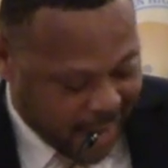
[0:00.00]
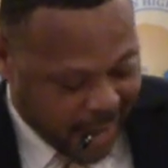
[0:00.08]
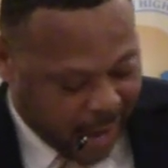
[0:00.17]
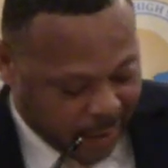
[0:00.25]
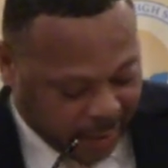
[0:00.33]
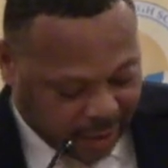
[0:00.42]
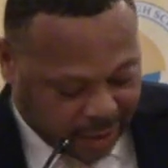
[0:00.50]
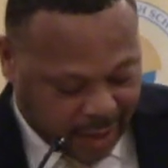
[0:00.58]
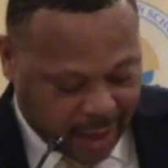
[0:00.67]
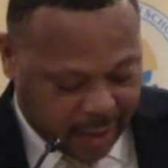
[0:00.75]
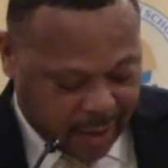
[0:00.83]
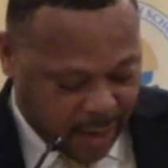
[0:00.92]
I would like to
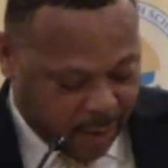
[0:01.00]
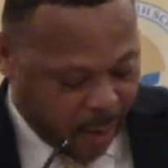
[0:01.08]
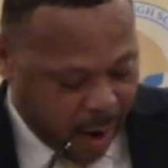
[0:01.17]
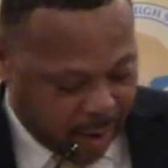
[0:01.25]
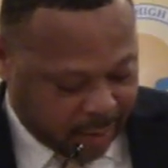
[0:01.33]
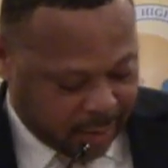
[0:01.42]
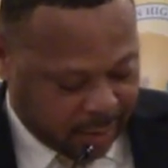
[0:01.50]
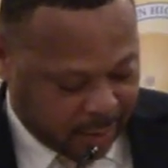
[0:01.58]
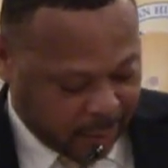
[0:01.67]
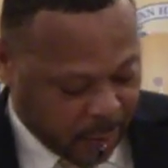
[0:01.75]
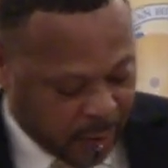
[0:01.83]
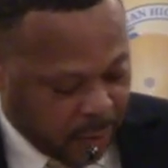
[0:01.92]
thank Nick
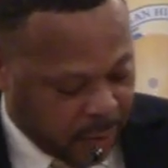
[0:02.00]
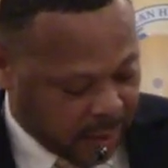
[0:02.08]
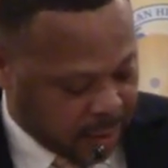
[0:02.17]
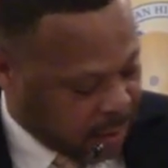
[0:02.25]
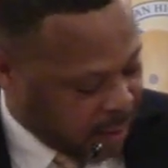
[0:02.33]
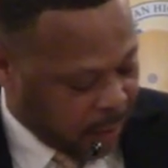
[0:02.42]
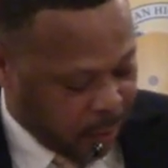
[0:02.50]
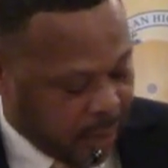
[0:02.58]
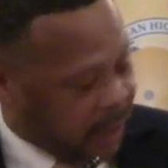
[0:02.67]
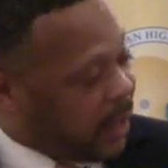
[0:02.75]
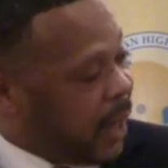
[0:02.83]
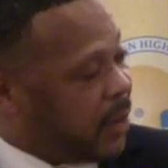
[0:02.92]
Martin,
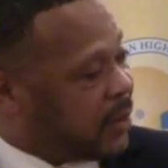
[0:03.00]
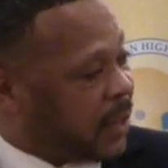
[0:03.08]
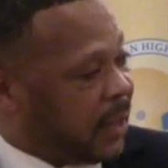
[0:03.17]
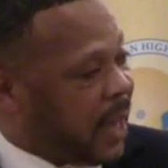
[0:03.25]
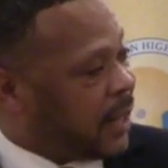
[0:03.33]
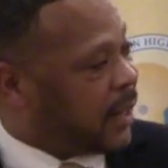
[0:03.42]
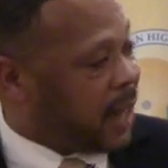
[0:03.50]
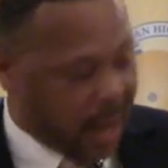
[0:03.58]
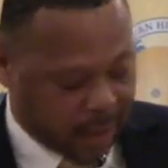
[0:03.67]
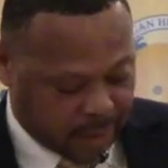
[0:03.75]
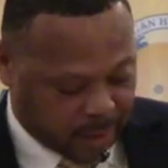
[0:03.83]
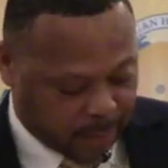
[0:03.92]
one guy with a lot of knowledge